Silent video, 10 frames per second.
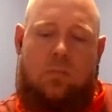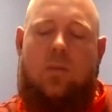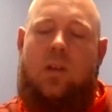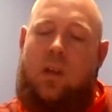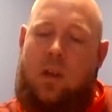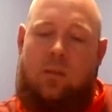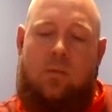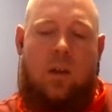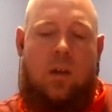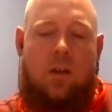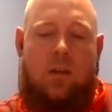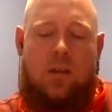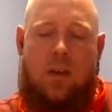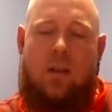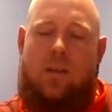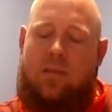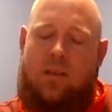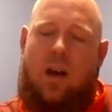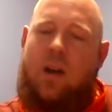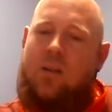again, yeah, that's
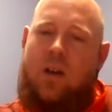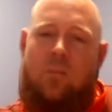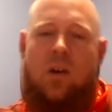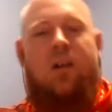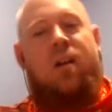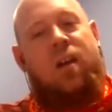a higher number.